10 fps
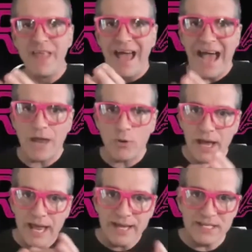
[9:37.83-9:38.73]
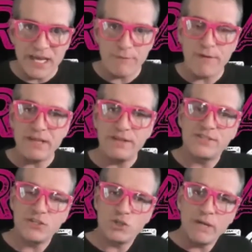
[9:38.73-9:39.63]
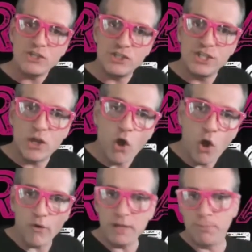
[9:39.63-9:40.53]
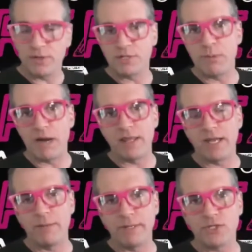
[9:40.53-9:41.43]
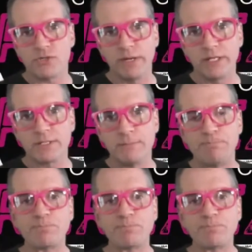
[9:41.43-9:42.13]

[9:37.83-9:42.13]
How do I identify the situations that already put a spotlight on my strengths?